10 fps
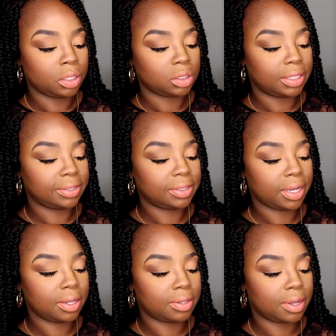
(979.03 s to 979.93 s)
So let's
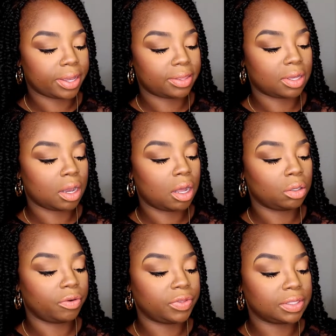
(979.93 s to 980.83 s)
take a look at the
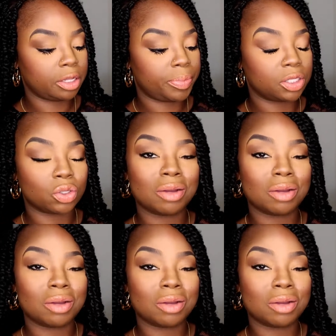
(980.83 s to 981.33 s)
color of this lip pencil.